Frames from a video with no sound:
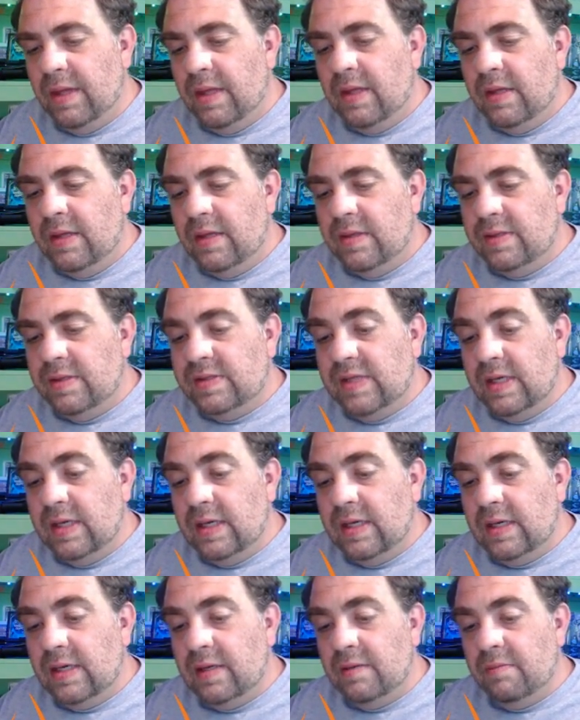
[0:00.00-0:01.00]
this
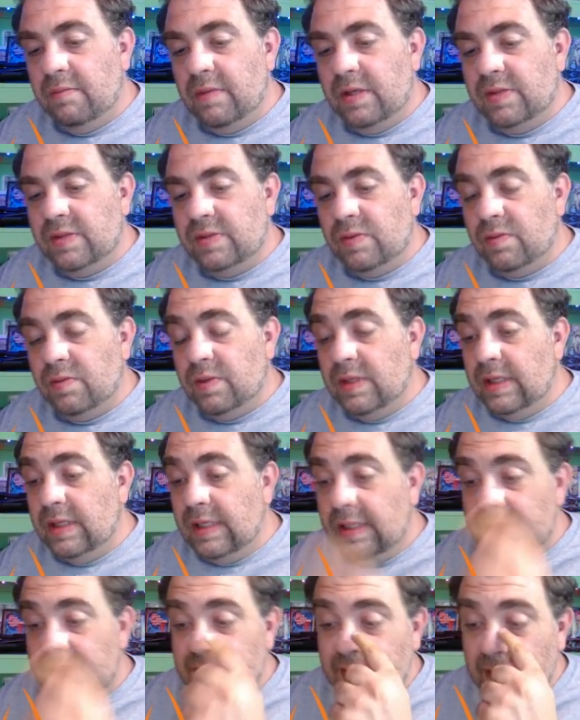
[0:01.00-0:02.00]
kit makes it really
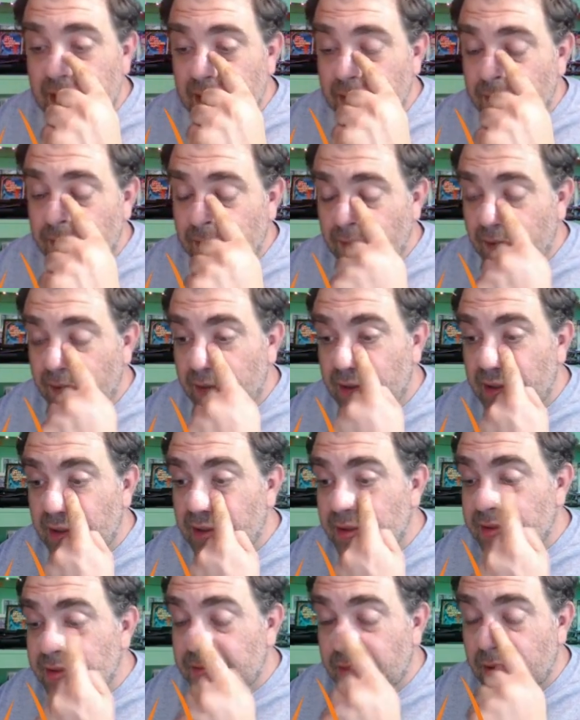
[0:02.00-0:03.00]
easy for an
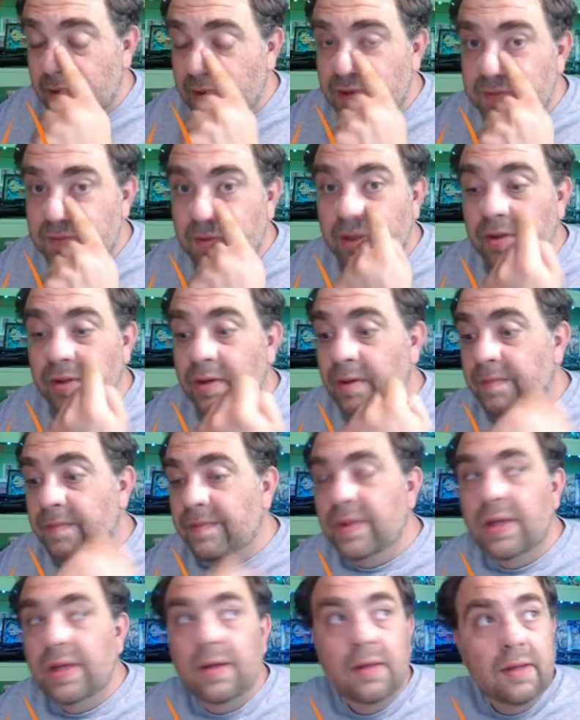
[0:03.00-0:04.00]
inexperienced builder.
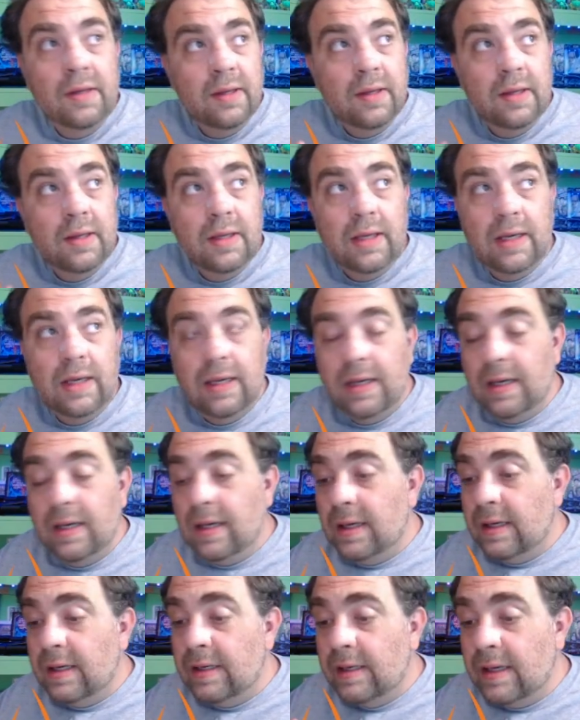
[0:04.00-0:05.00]

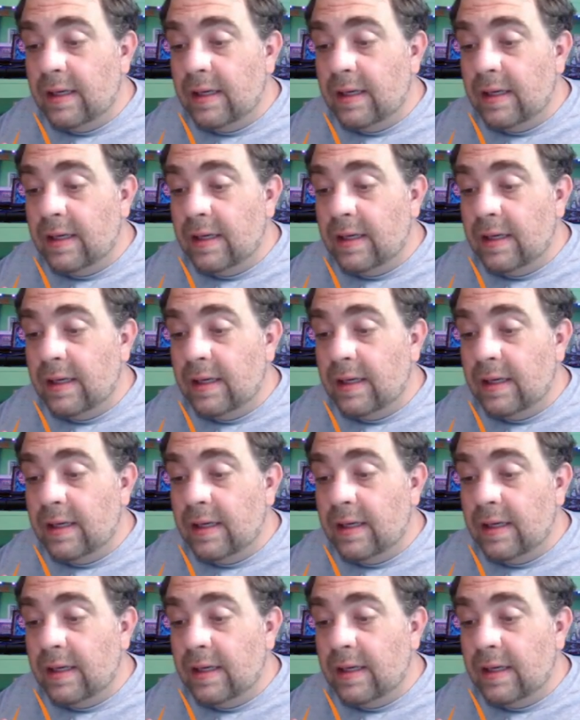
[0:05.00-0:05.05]
And